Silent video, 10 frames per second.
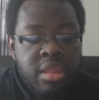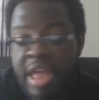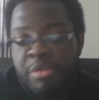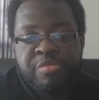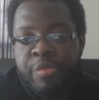
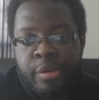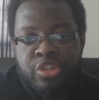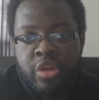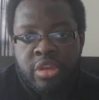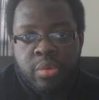that was pretty
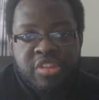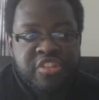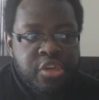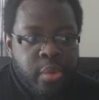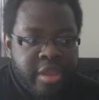much all there was
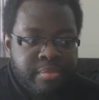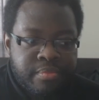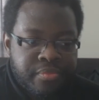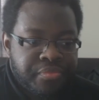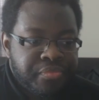to it.
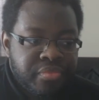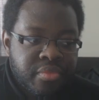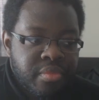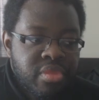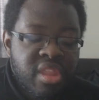
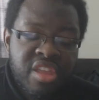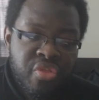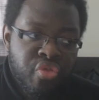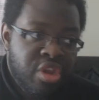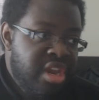
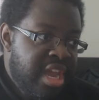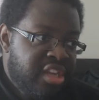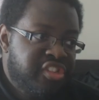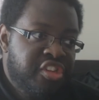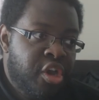The
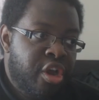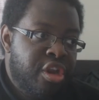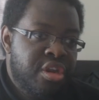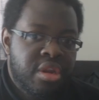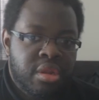next the